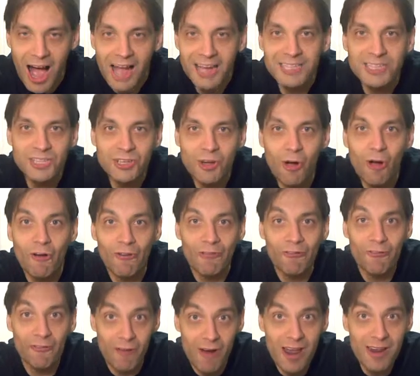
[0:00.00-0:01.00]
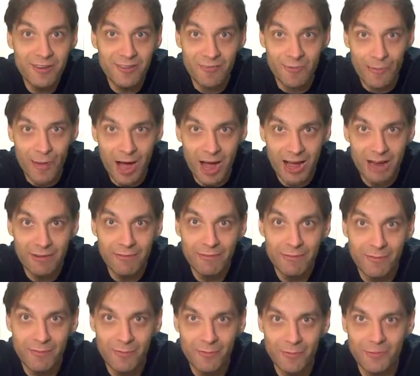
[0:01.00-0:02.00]
saw a friend of mine
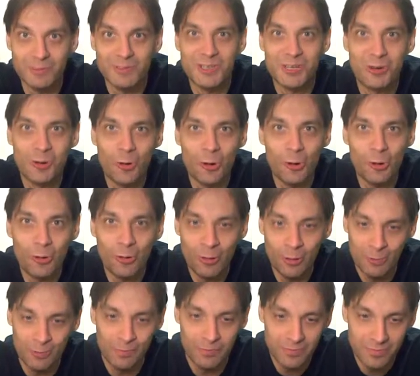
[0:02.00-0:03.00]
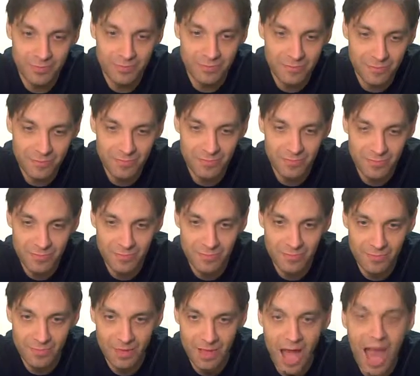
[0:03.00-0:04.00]
from school.
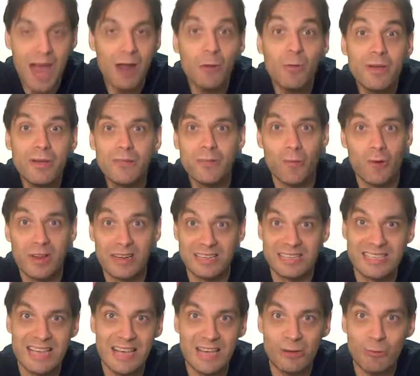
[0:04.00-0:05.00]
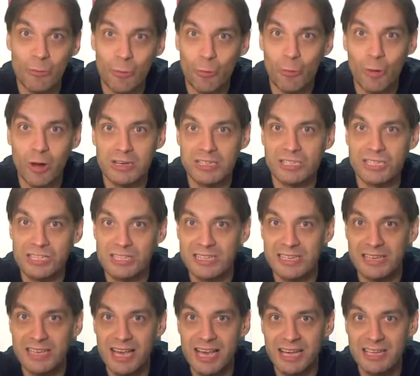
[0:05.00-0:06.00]
I don't even want to say who it was, just
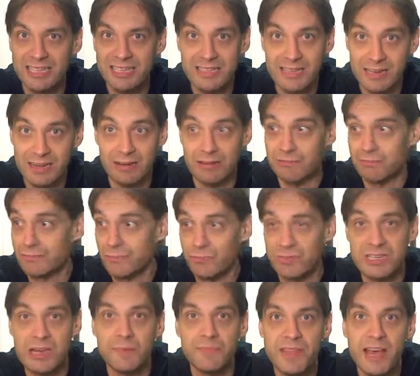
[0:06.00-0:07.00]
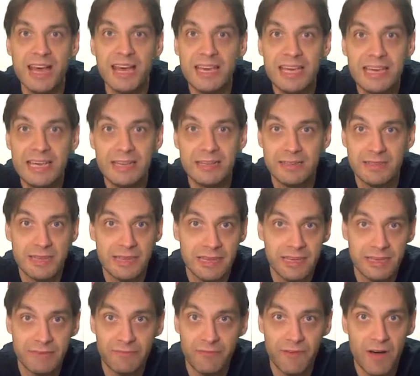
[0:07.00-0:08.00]
in case later someday he
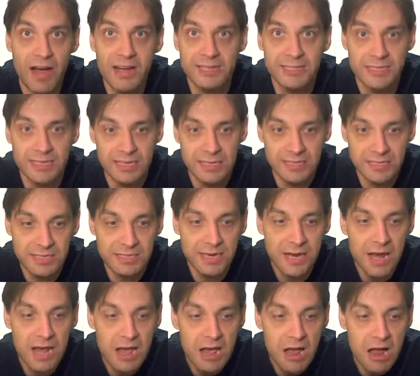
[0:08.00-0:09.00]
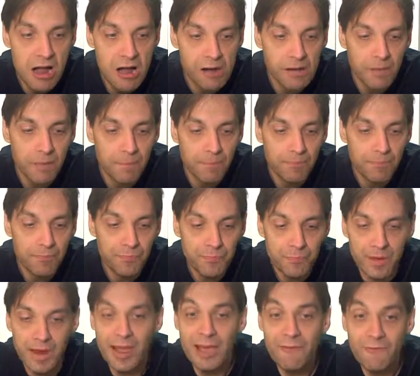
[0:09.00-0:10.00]
he finds this.
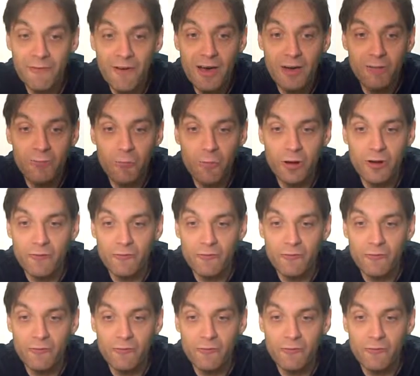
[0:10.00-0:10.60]
But I found one